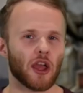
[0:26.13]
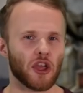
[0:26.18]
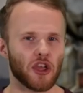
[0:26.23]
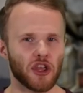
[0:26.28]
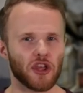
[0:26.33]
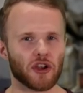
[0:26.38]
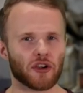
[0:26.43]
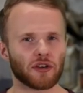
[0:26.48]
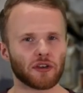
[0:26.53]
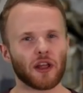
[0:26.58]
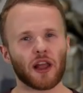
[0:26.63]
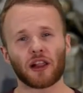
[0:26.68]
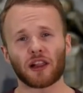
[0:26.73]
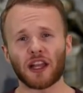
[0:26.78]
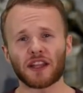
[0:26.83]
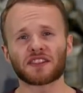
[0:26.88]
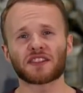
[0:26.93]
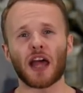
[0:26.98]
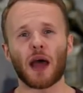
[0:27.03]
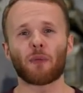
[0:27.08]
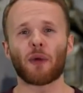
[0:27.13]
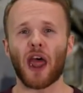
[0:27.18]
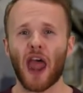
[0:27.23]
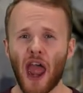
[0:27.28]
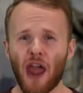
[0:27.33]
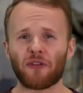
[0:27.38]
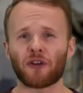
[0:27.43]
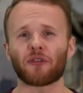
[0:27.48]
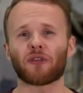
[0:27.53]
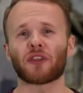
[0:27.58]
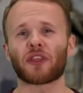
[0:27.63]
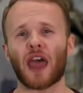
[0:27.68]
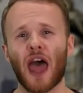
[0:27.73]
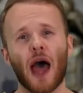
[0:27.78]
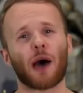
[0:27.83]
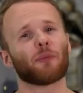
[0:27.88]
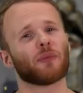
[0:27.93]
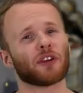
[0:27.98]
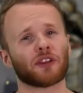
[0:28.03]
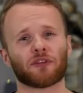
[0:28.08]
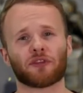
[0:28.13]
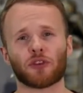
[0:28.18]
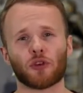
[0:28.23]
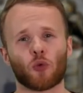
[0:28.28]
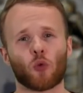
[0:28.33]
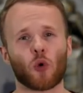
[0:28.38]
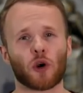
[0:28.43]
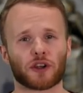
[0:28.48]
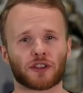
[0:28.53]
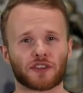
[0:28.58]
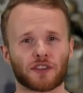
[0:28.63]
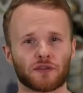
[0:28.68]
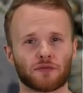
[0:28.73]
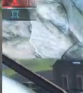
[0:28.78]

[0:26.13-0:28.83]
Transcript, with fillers: Here, let's sum everything up in a few words.